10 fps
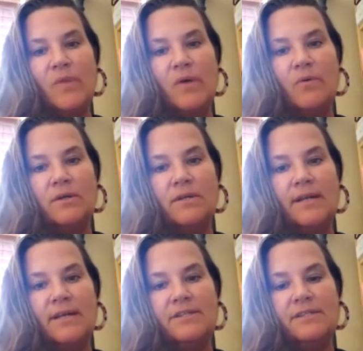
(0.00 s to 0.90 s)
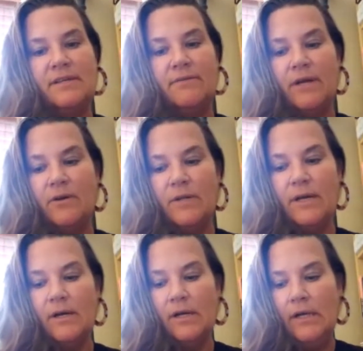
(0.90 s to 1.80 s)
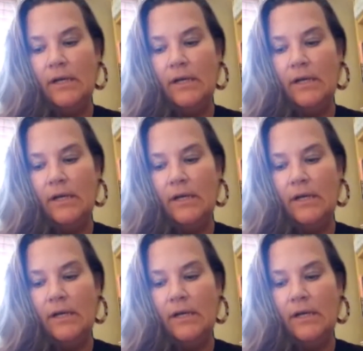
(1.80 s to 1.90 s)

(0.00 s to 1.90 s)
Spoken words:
I worked on agency of record there.